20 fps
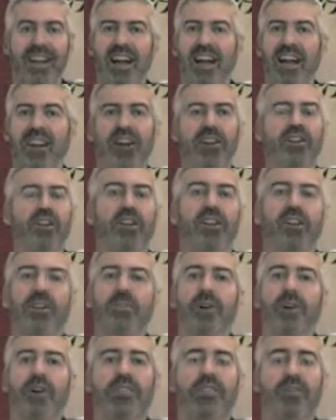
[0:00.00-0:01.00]
And I got an
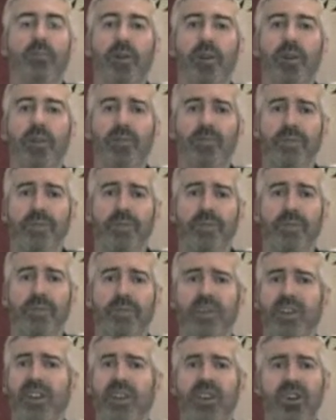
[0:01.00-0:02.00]
email this morning from someone who
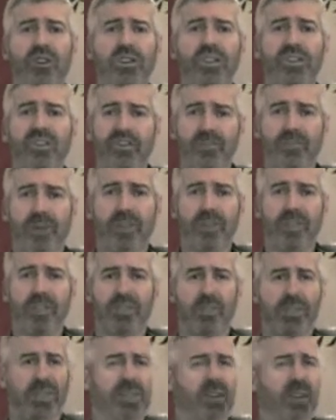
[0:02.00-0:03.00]
said, I heard you do public
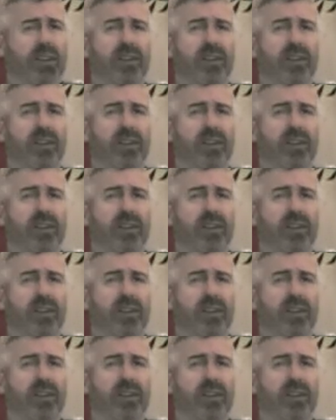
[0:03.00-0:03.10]
speaking.